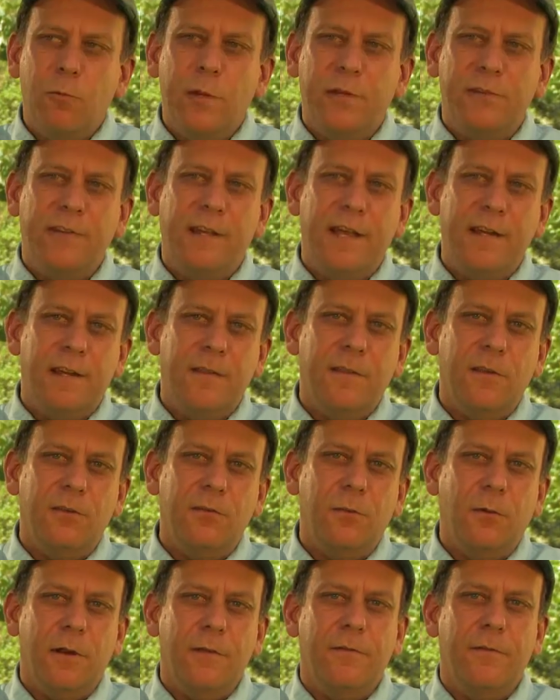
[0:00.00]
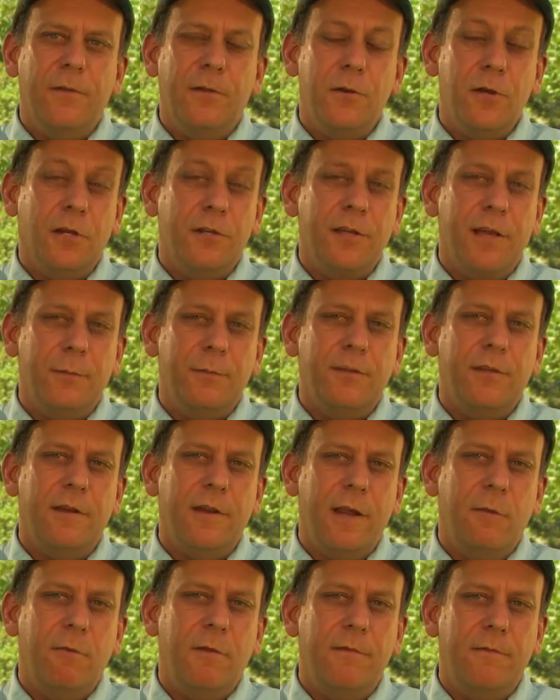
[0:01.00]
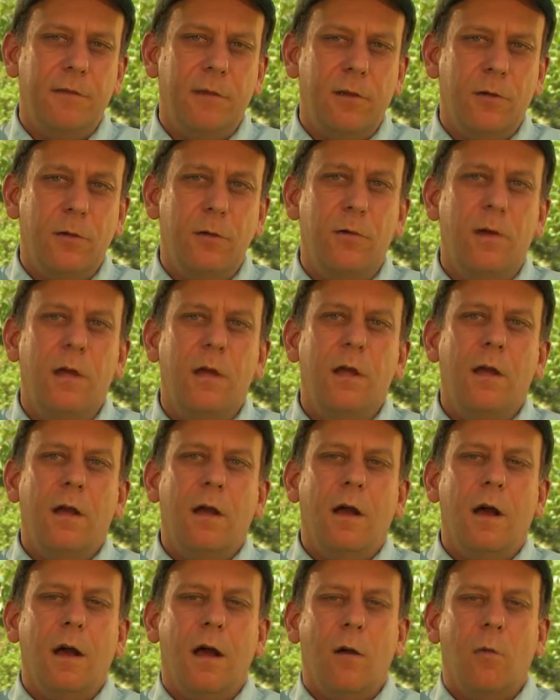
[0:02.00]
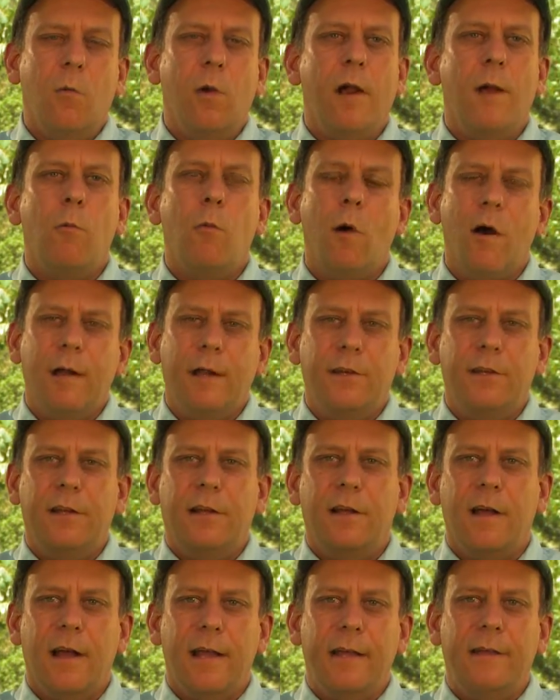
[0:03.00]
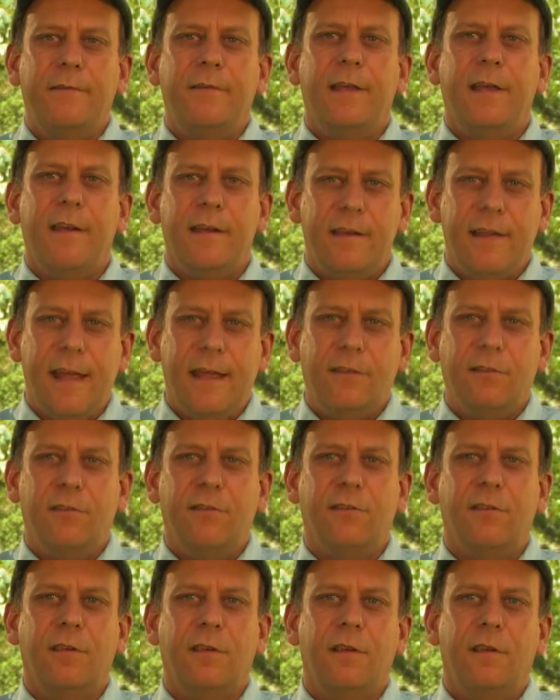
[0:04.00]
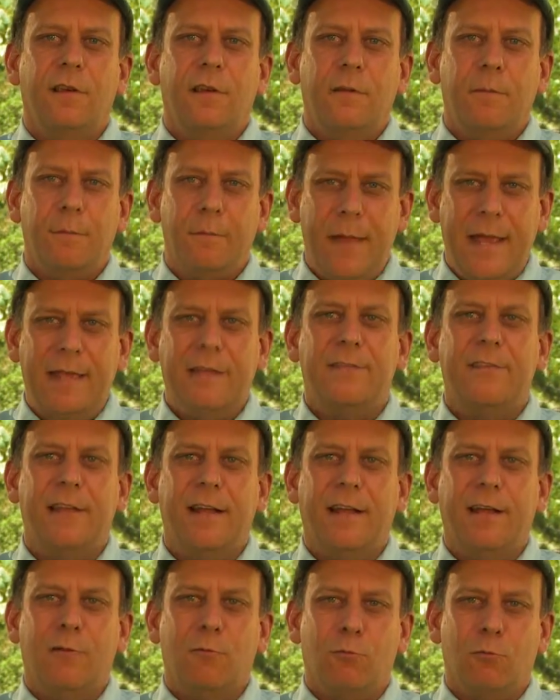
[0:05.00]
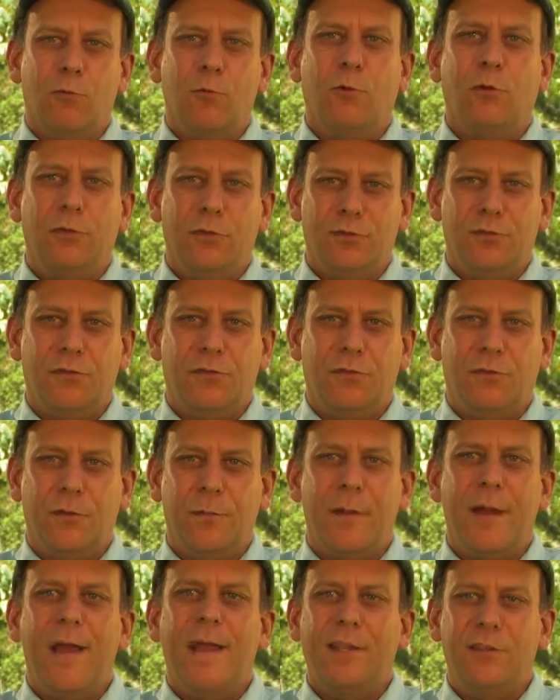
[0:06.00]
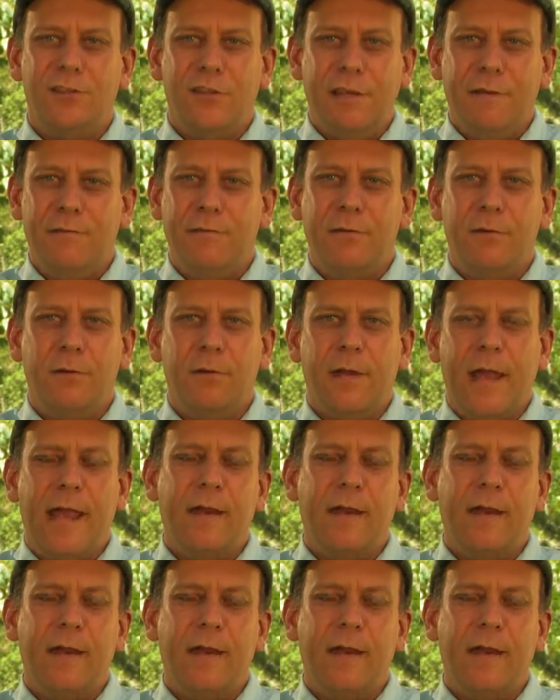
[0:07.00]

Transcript: Recently, I did this story for the New York Times Sunday Review uh, where I wanted to kind of condense basic rules for buying seafood.